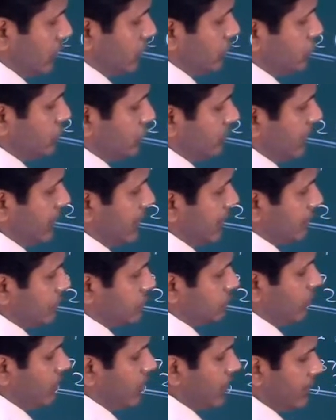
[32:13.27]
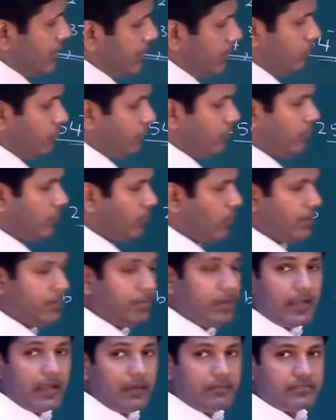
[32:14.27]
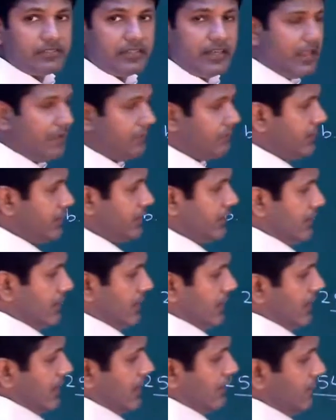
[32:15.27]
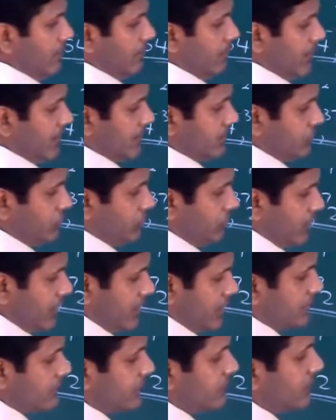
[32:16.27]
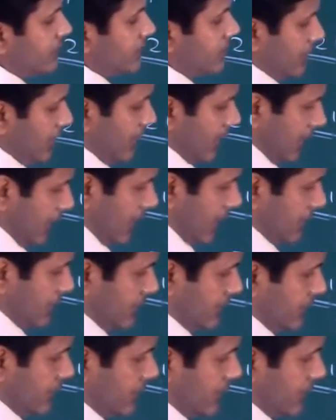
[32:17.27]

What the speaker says: 2 becomes 1 and 1 becomes 11. 11 minus 3 is 8.